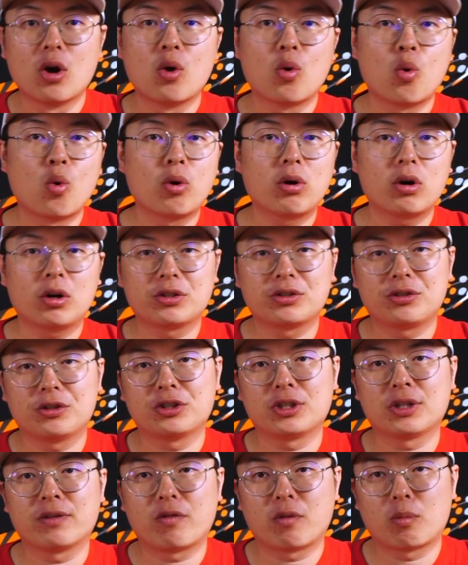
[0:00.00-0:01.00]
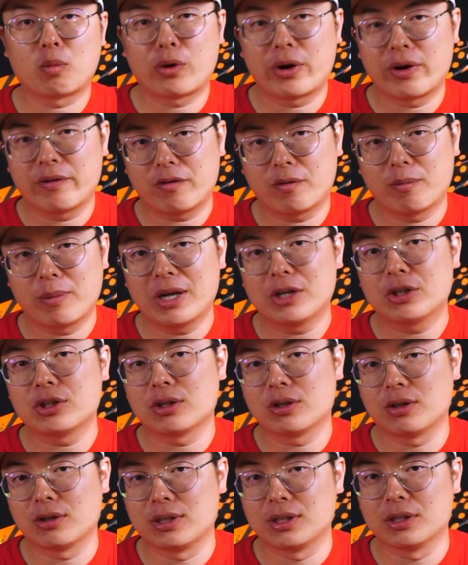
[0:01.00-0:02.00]
or are searching for more
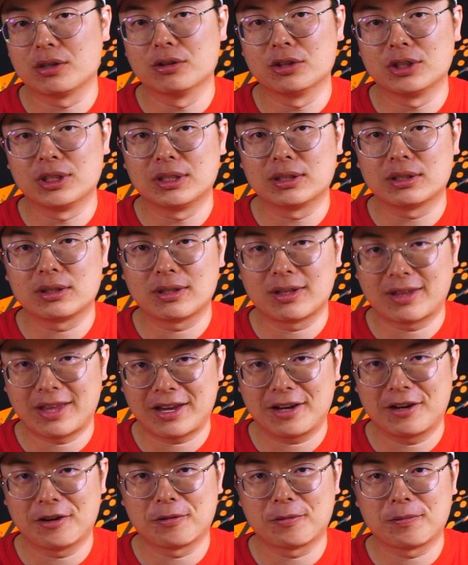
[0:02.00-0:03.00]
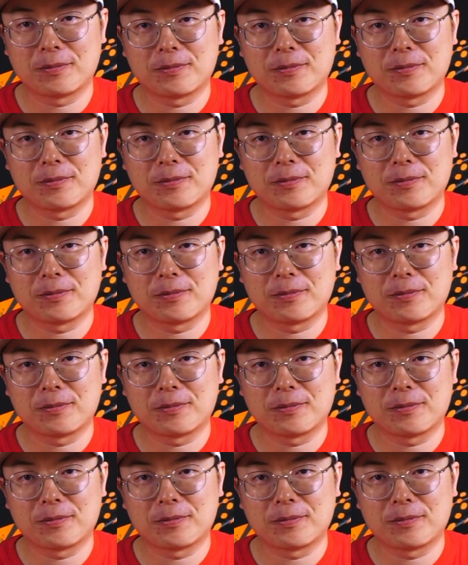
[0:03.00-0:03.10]
information on DLGs. Thank you.